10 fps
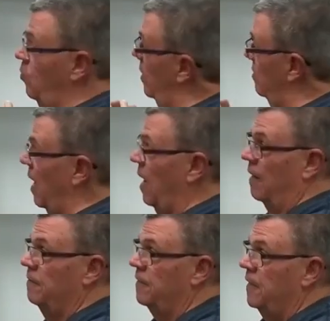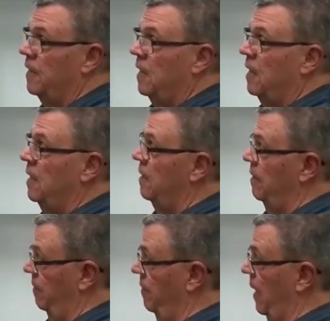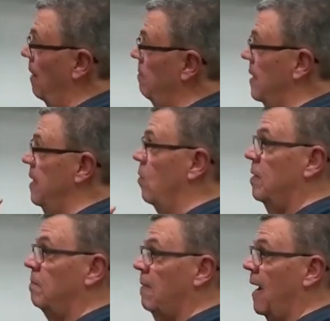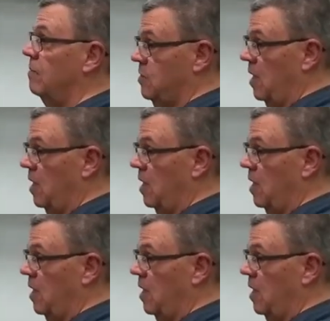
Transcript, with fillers: will not. I've been on them mountains